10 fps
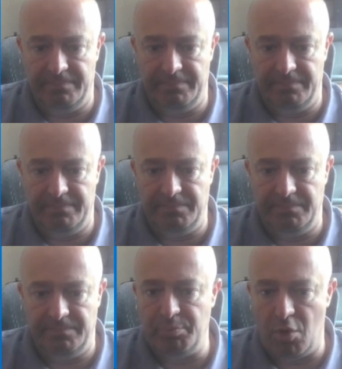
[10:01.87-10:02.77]

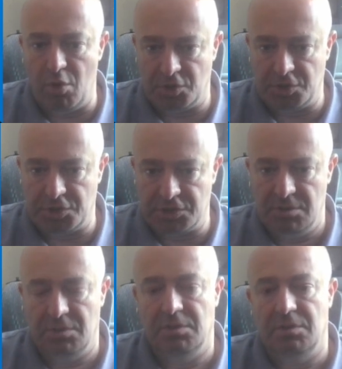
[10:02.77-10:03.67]
which box
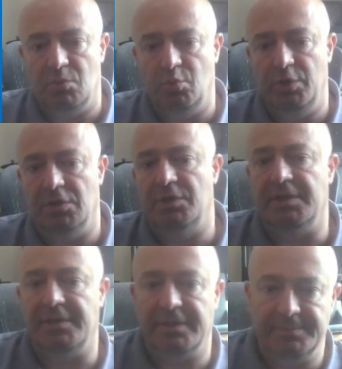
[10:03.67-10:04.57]
we're
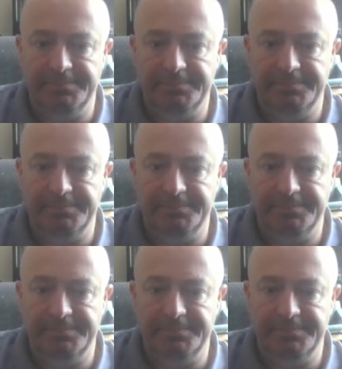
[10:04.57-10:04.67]
looking at.